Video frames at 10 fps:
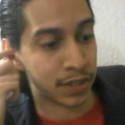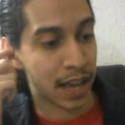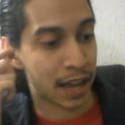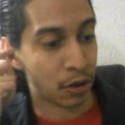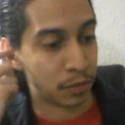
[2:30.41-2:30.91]

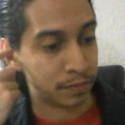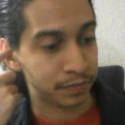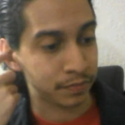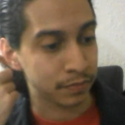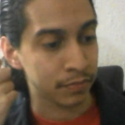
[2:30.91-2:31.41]
tackle.
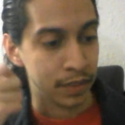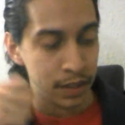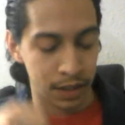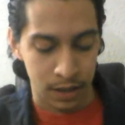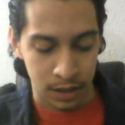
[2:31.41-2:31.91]

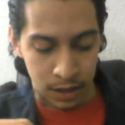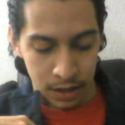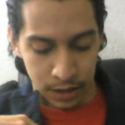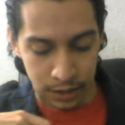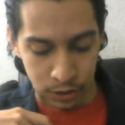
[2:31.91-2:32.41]

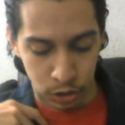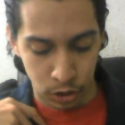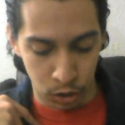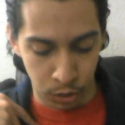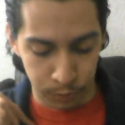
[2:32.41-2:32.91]
And
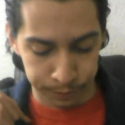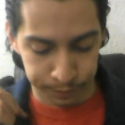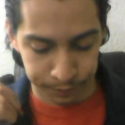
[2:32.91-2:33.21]
so,